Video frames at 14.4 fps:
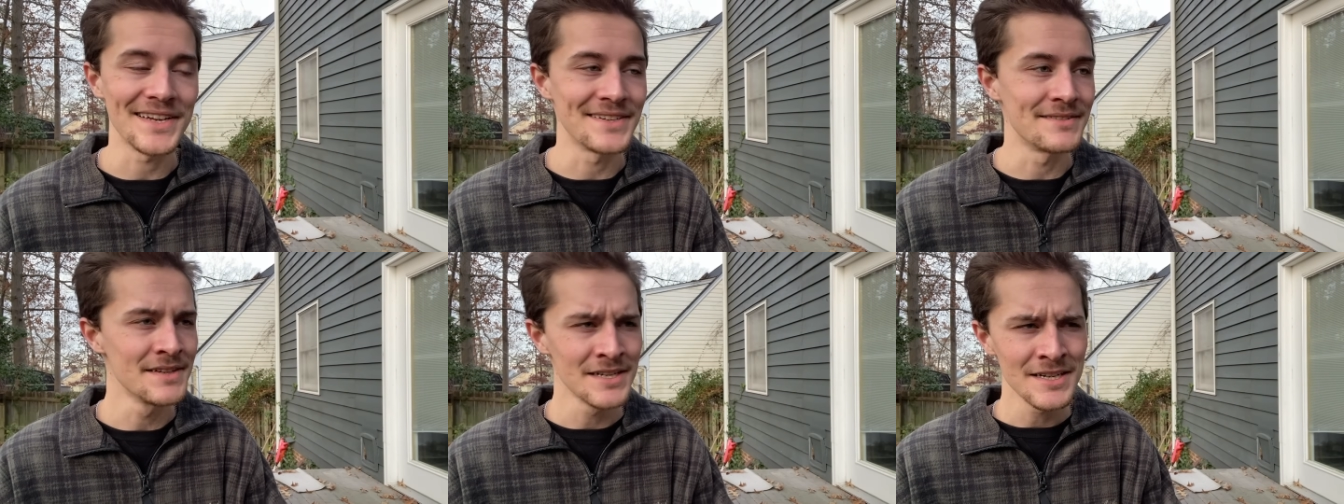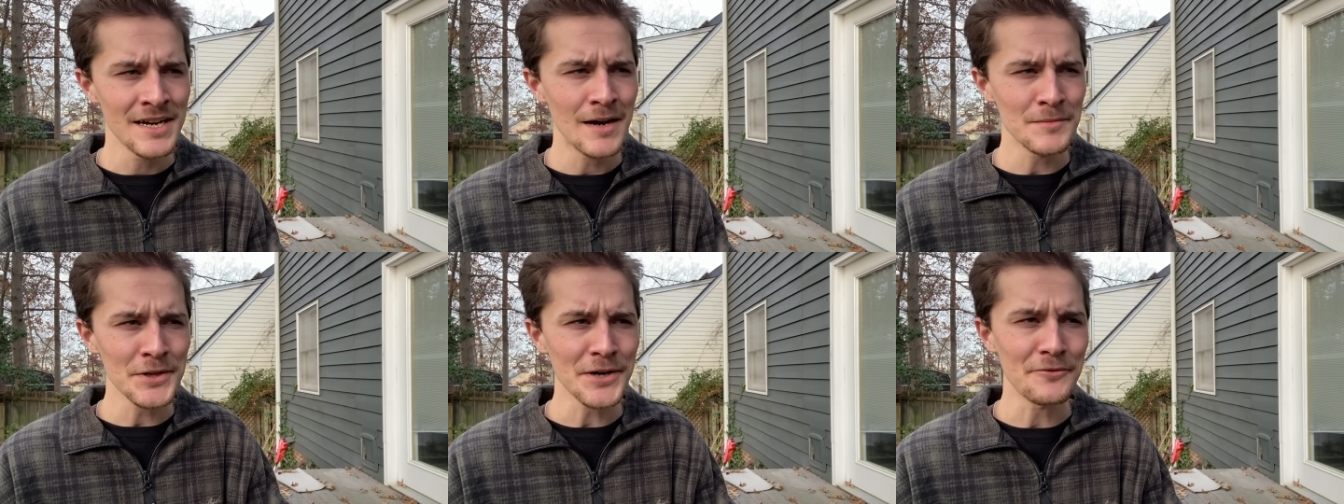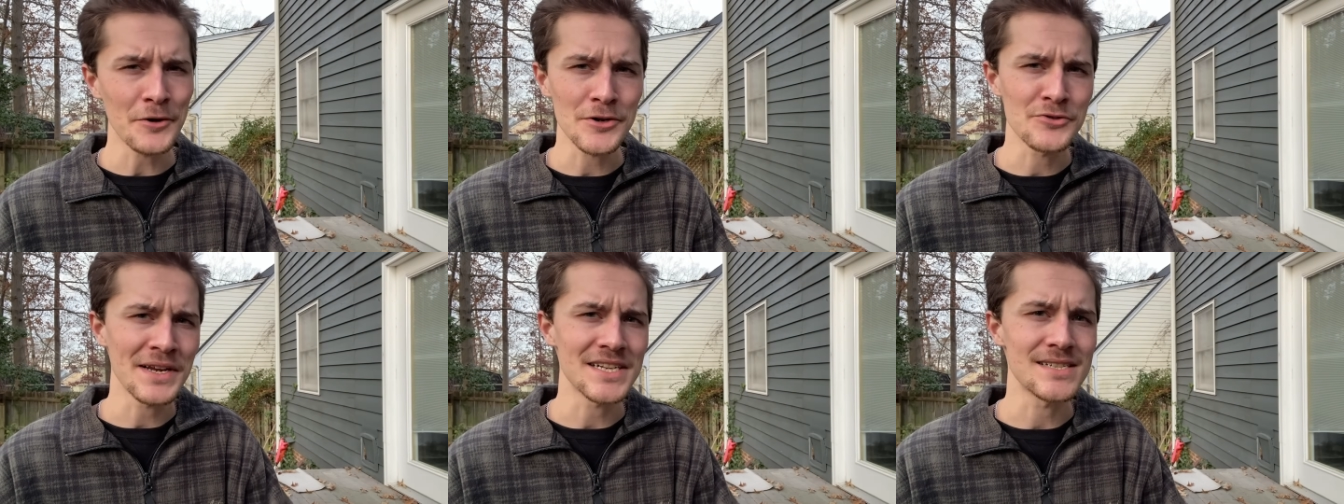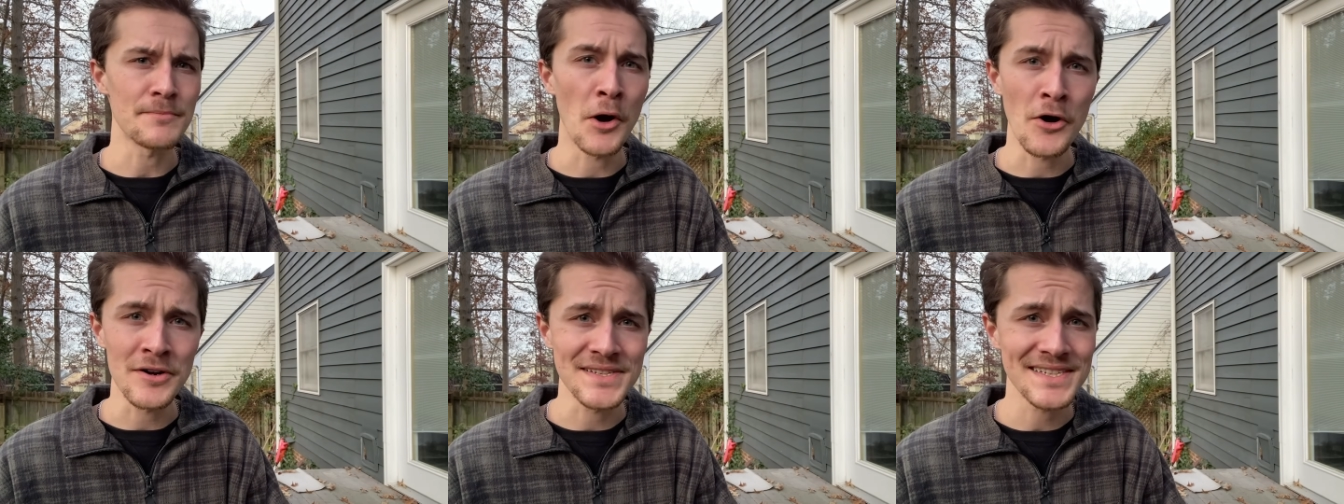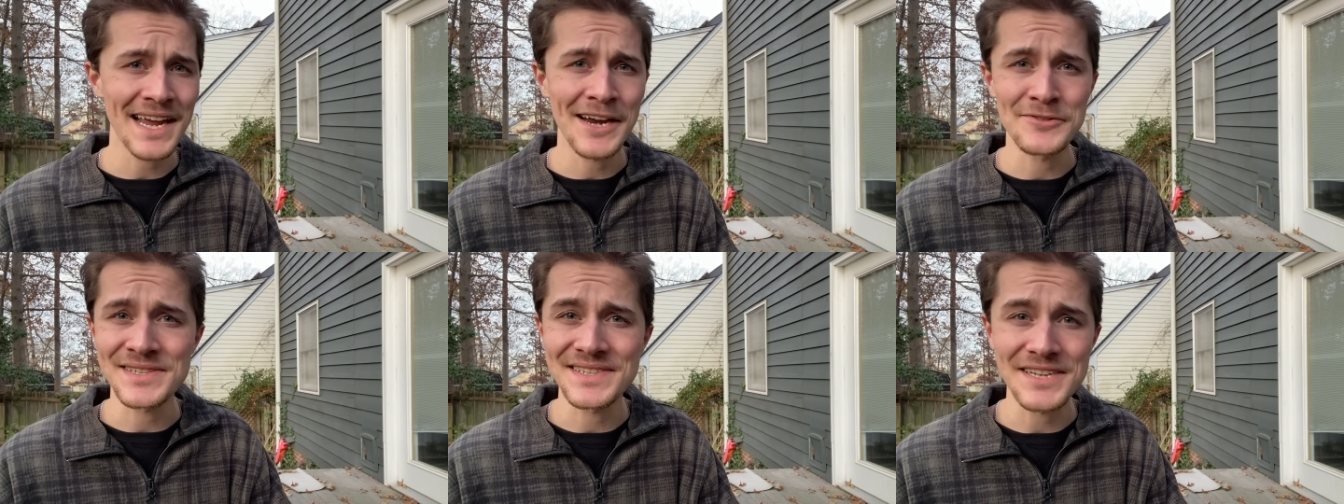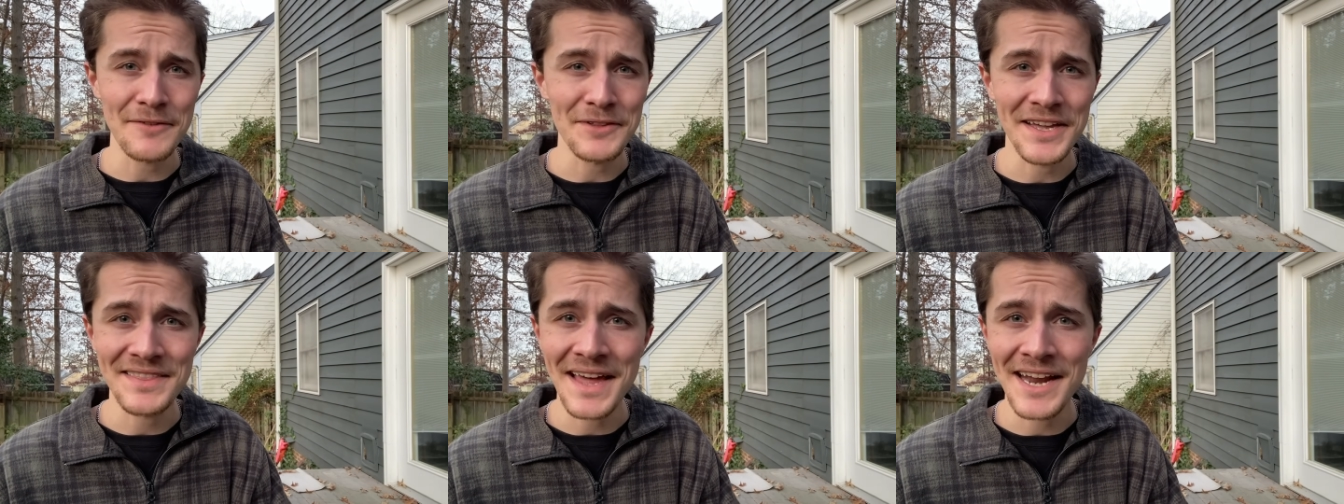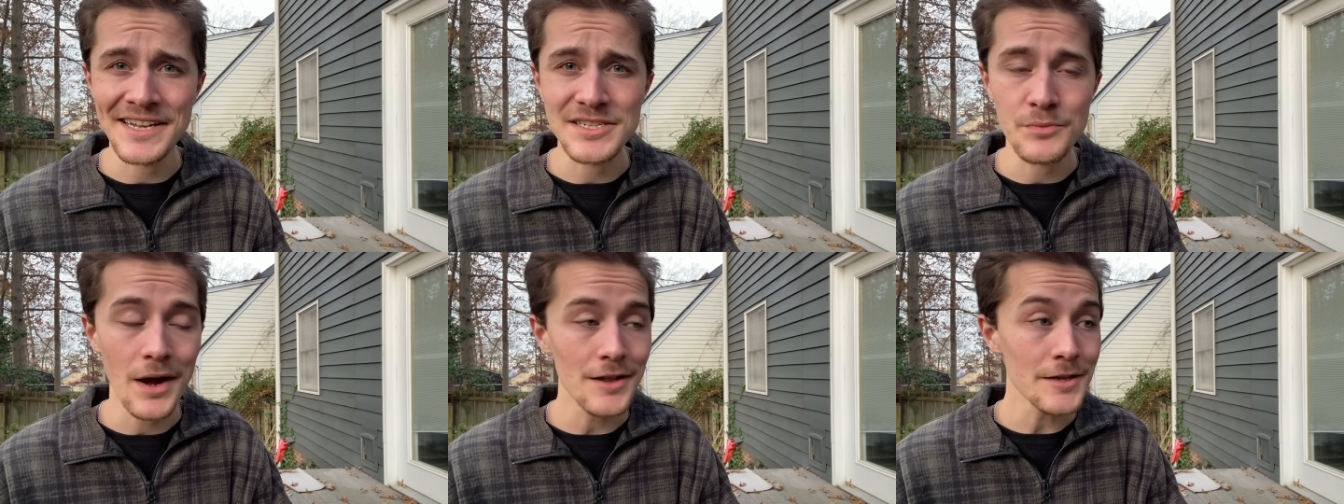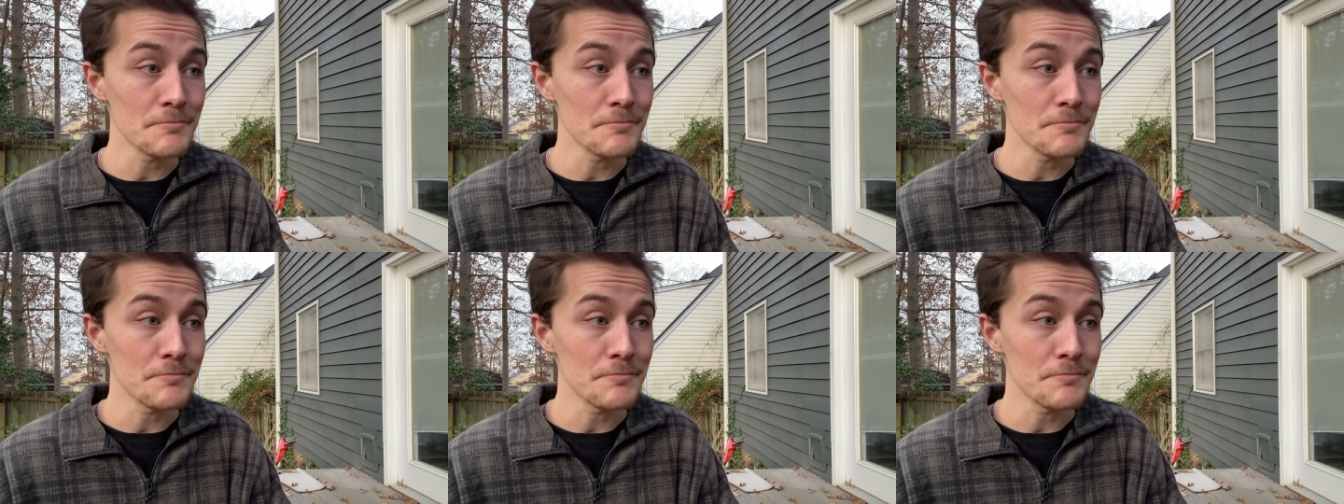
And I'm looking forward to drinking some hard ciders and stuff like that as well,